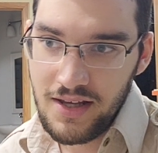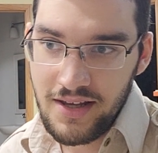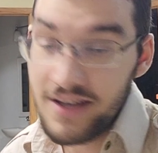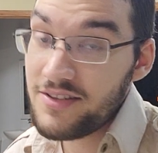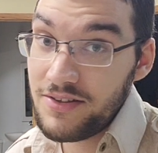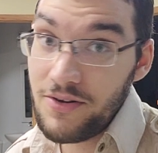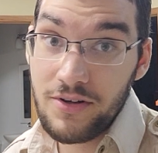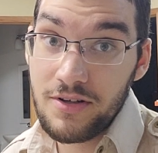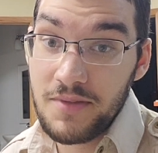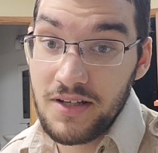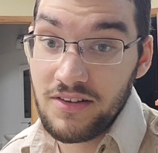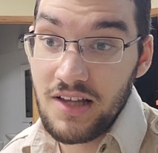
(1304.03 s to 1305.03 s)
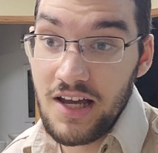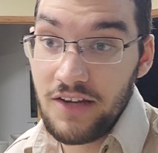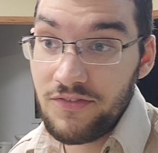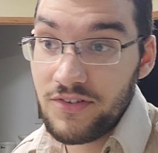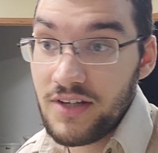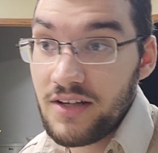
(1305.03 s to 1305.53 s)
It's still going to be alive
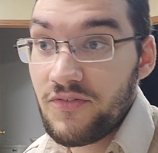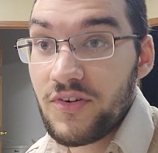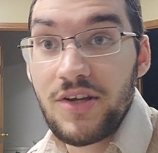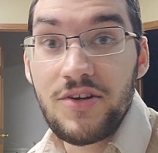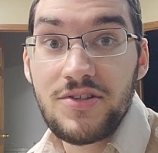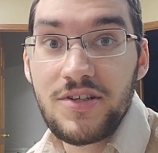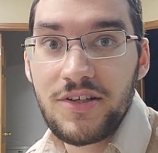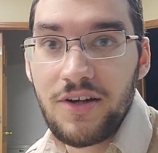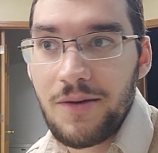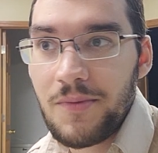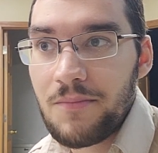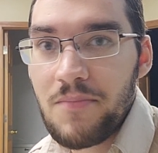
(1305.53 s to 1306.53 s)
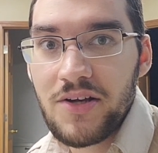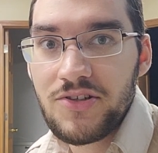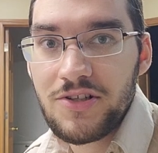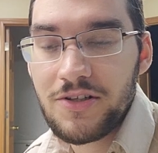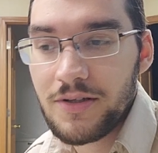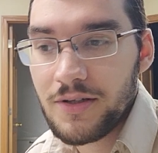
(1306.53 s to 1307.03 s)
for years to come, I bet you.